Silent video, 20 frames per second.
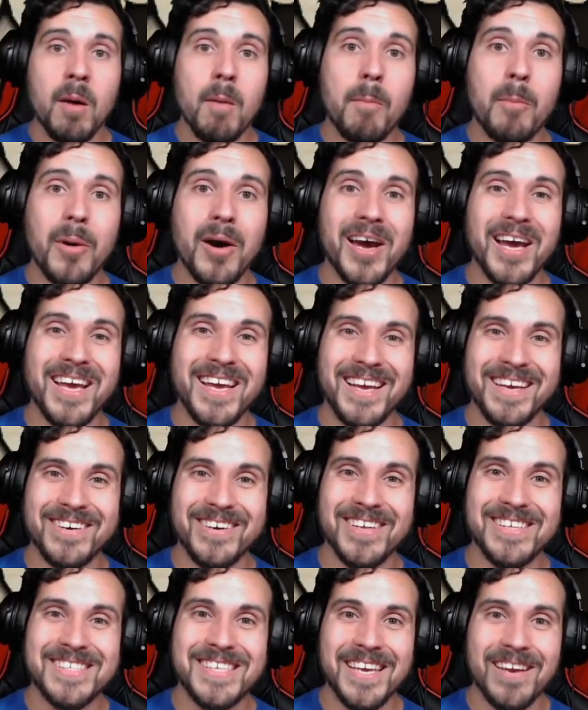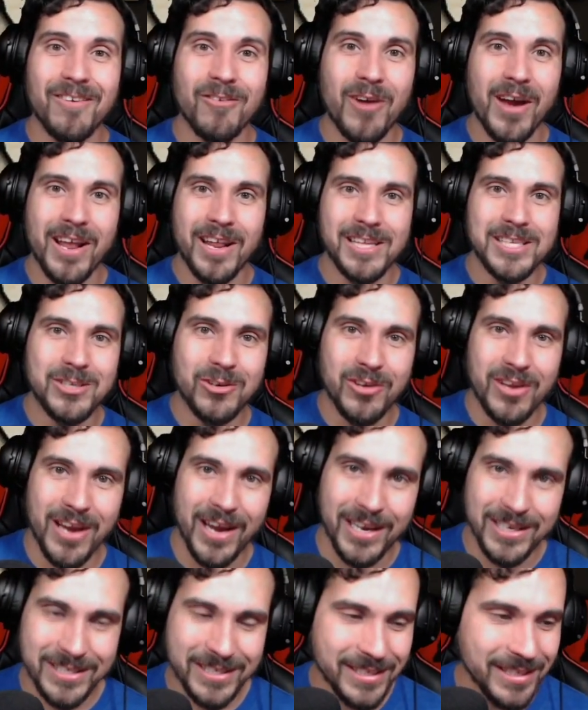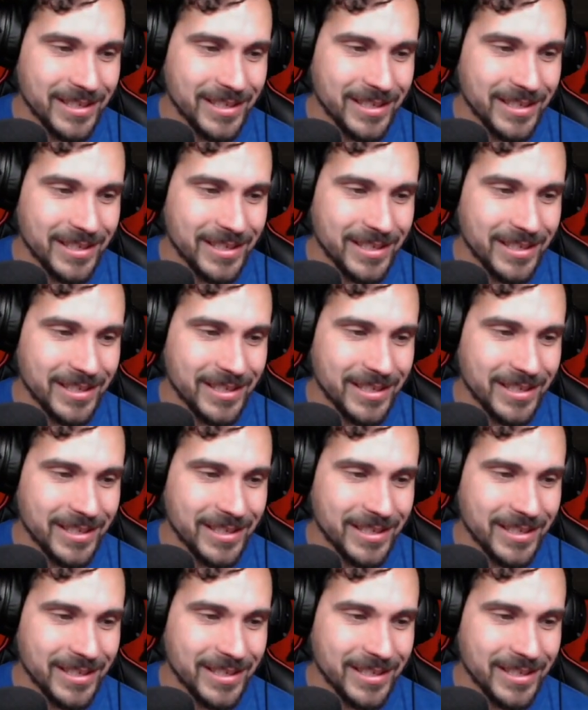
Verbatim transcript: But let's get right into it, guys.